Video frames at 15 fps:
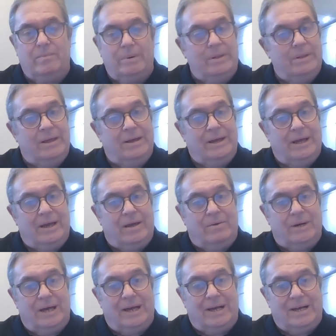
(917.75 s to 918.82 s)
But there you
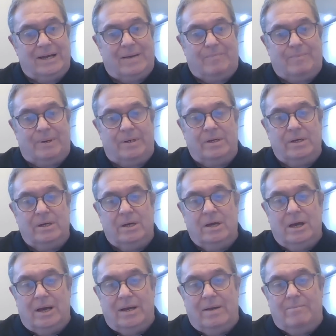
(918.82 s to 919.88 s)
go. It can happen.
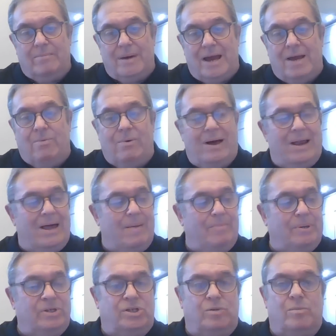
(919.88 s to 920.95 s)
And it may well
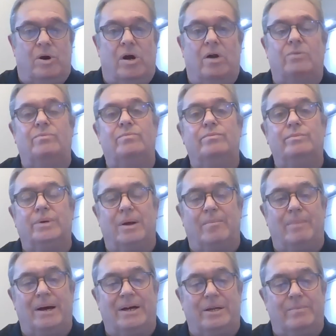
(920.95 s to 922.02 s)
happen tomorrow. But
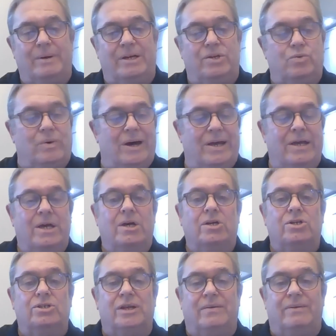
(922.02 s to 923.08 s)
I'm backing him each way,
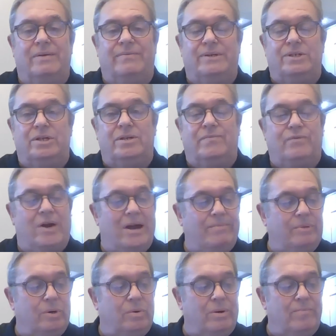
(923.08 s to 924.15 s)
because even if he's in the
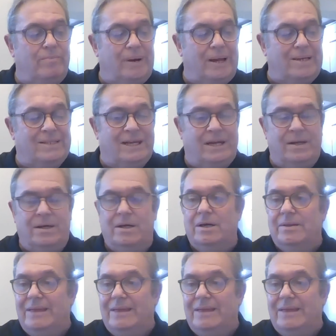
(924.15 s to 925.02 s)
frame, you'll win plenty.